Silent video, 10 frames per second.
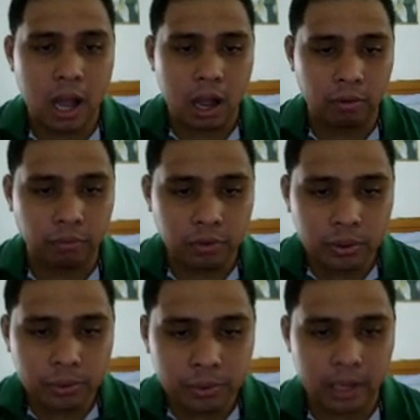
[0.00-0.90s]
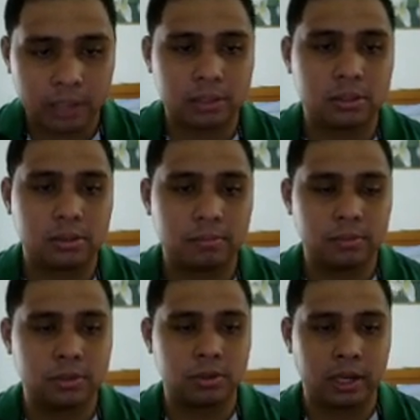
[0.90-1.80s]
a few nuts.
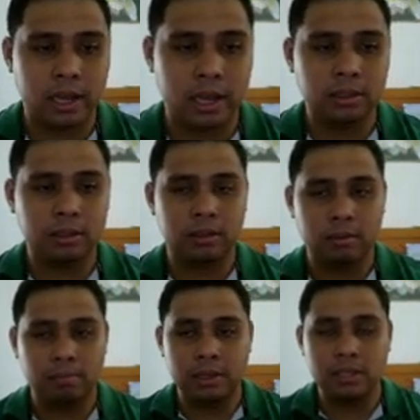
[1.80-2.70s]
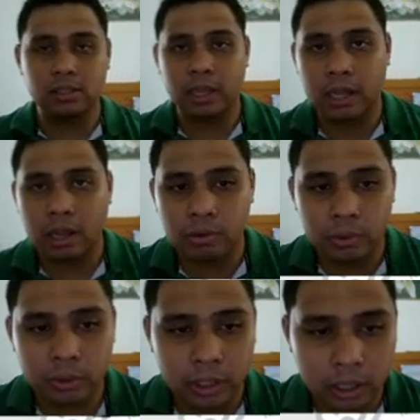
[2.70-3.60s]
So again, please take a
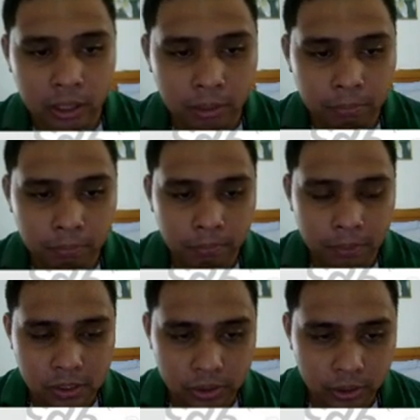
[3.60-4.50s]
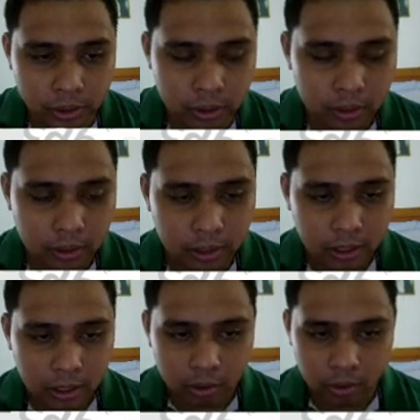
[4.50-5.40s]
look the picture
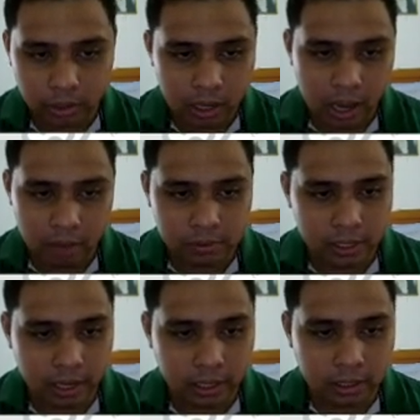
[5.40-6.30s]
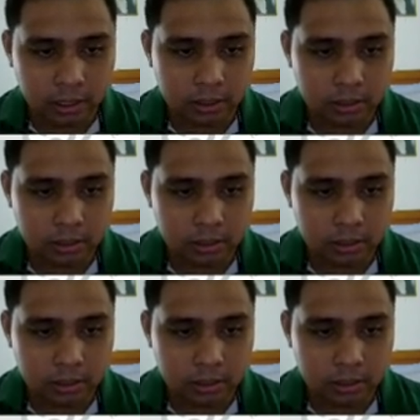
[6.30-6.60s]
on the left side.